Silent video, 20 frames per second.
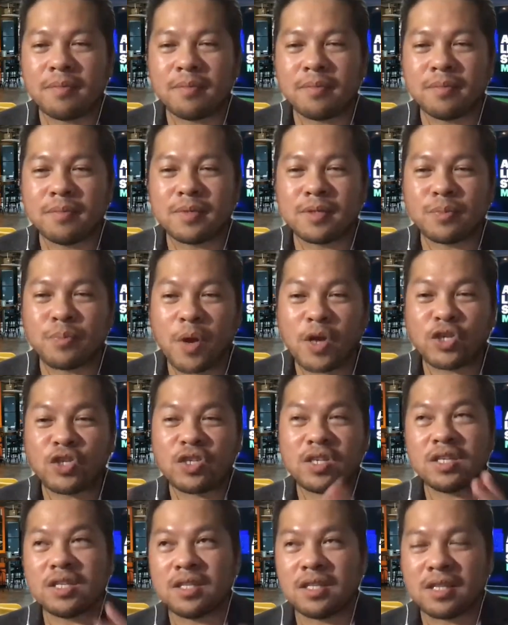
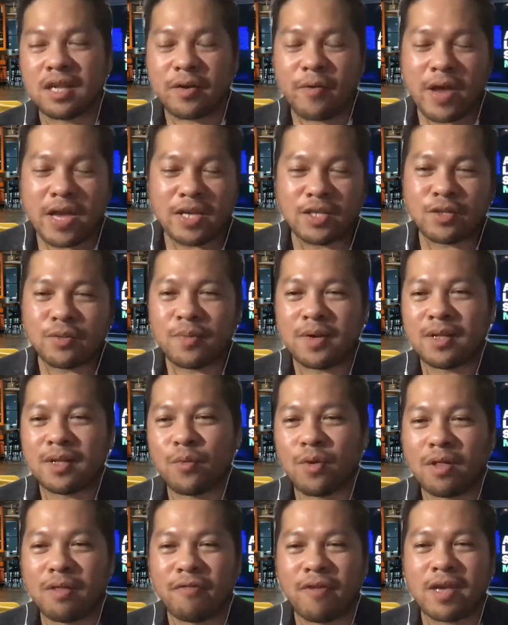special arrangement
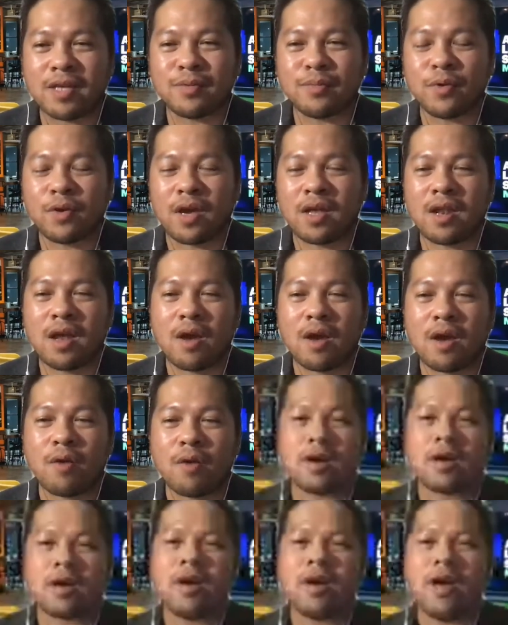with Facebook and
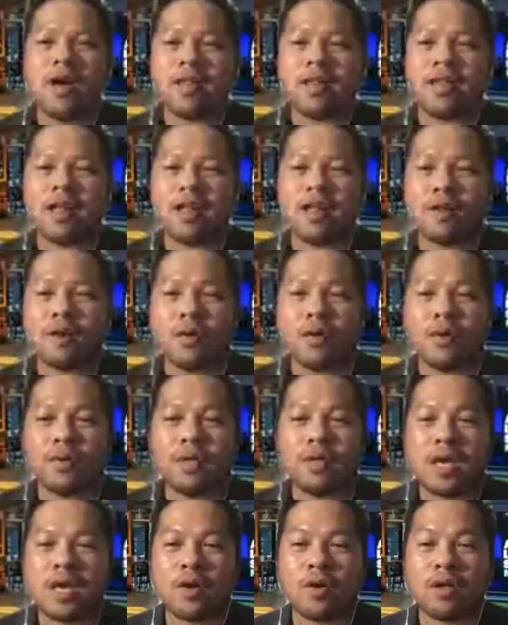our
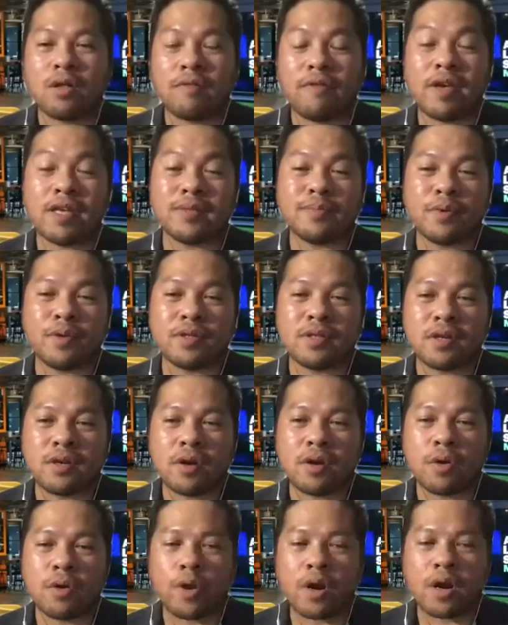telco. They call it Facebook
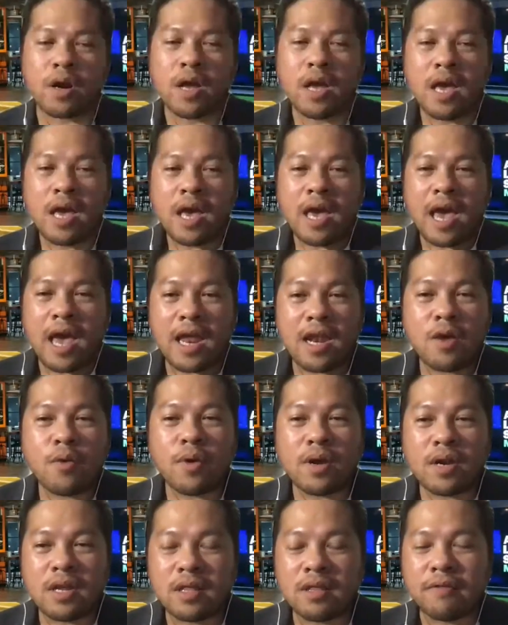Zero, where
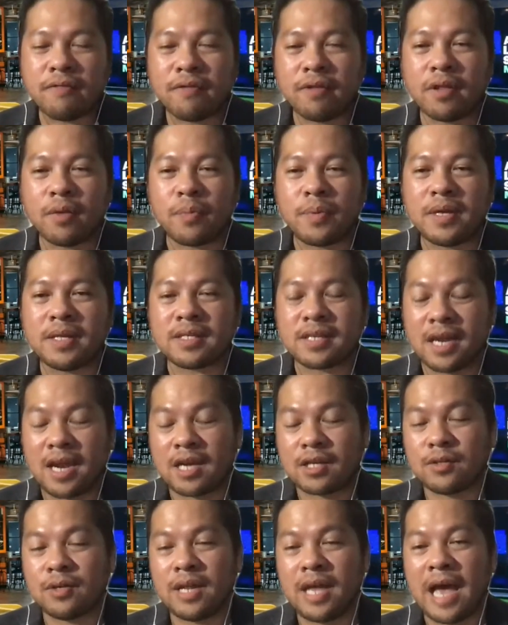anyone in the Philippines can
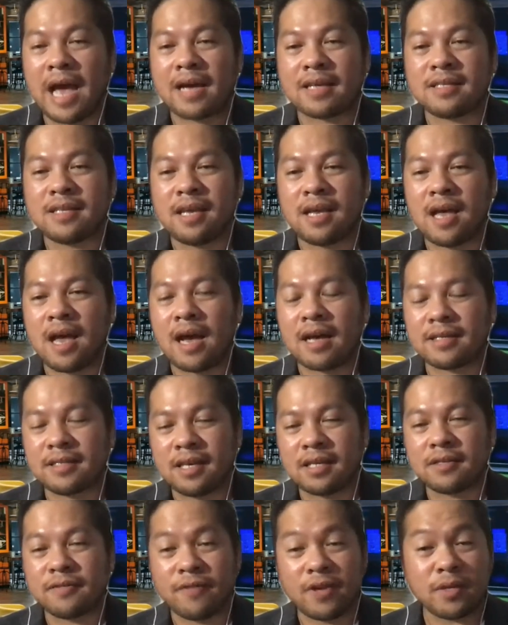actually
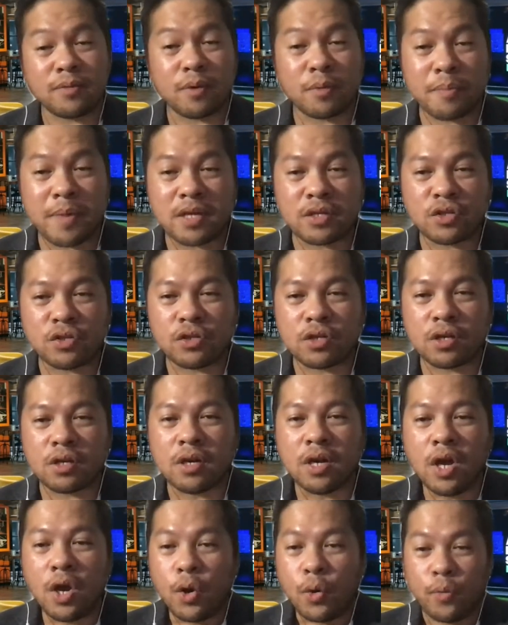access Facebook
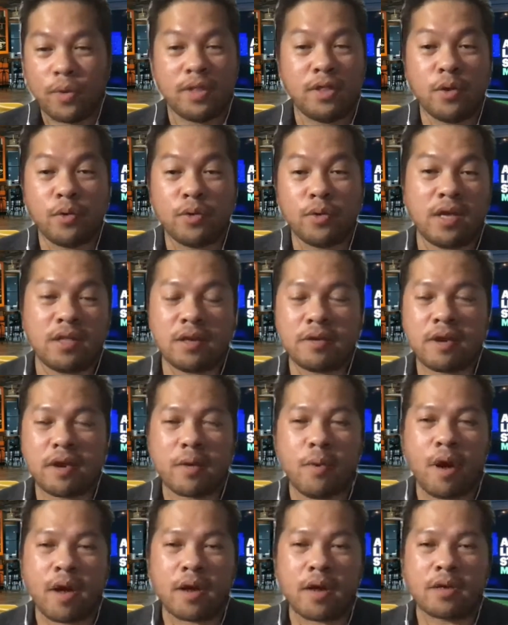Messenger with no data
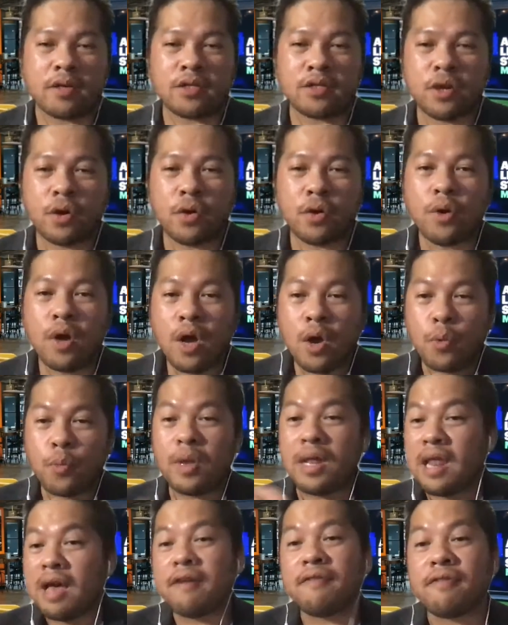required. So
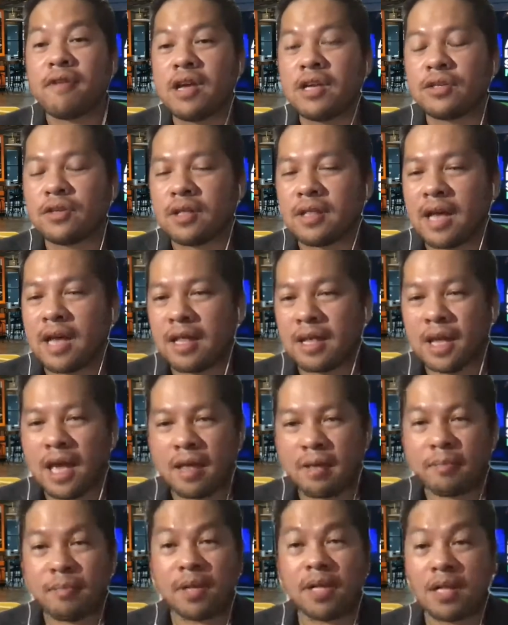we leverage on that.
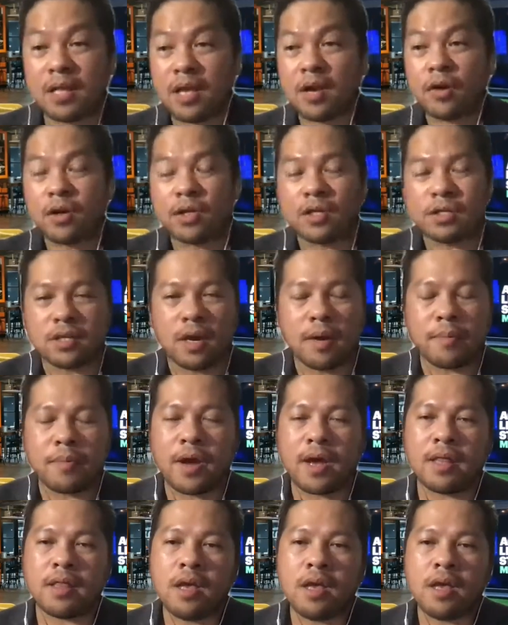Again, building on top,
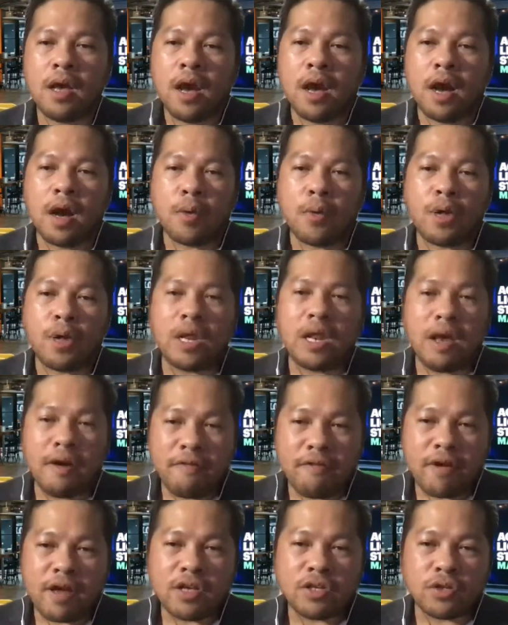right? We
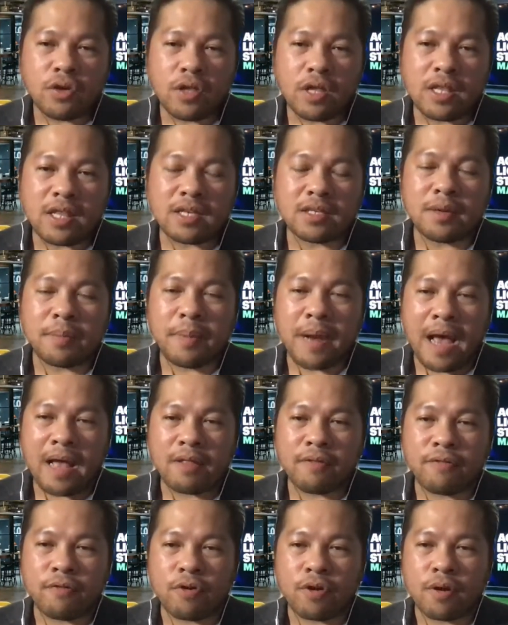leverage on it as a
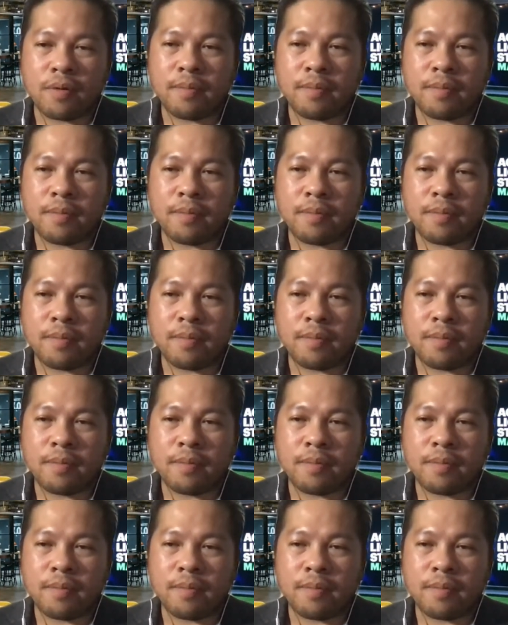platform.